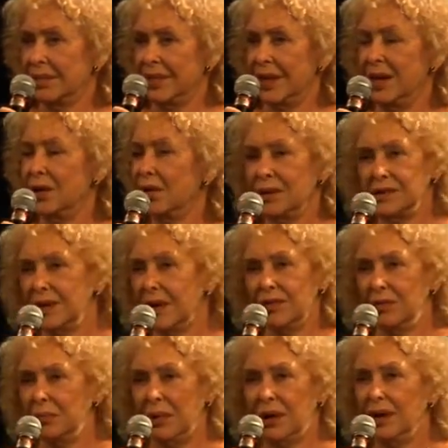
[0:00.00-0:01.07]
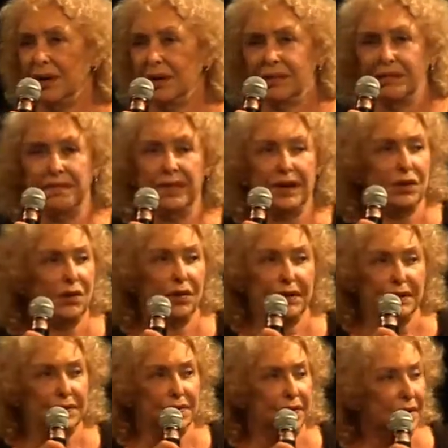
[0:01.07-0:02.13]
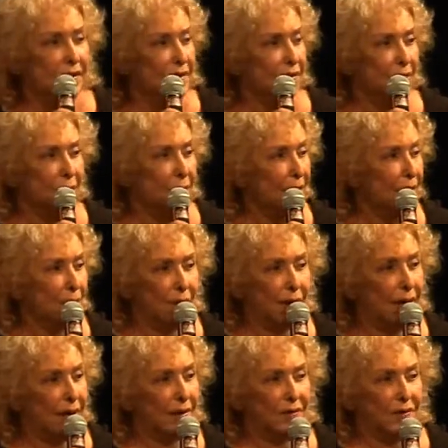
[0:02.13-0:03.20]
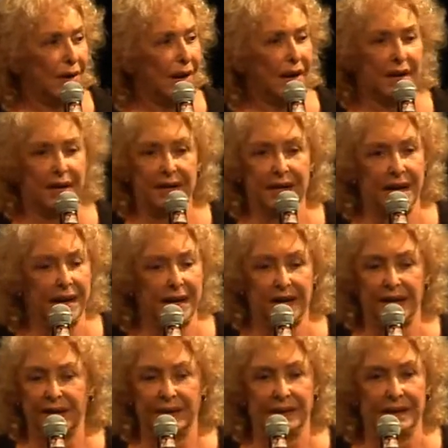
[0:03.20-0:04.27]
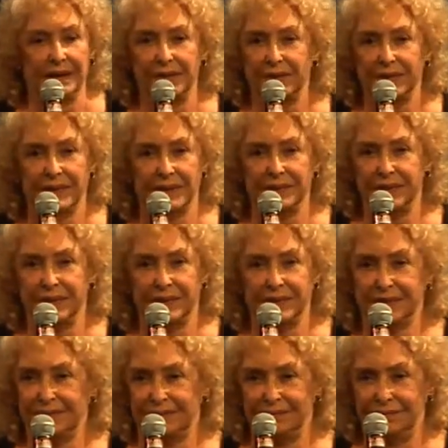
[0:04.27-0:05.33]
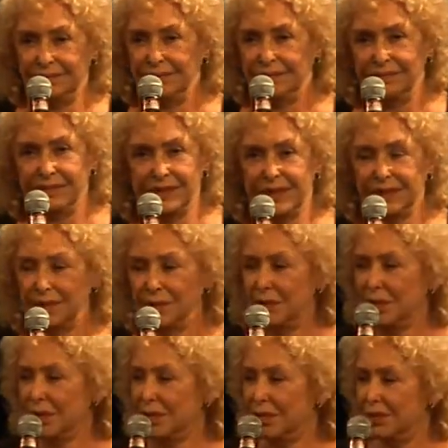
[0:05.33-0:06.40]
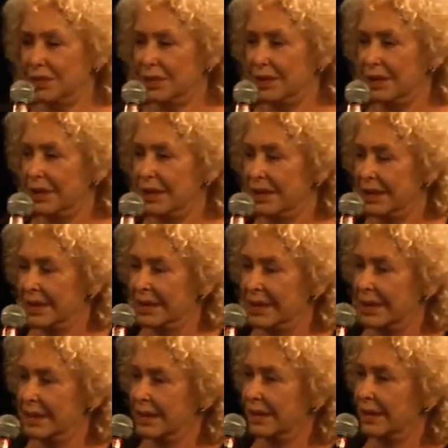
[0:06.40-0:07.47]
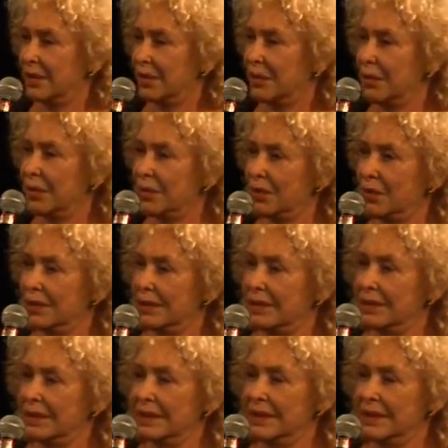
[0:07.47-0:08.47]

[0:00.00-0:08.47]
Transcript: he always gave a party and fed all his friends. Everybody went and drank and ate, and there was, it was just such a wonderful communal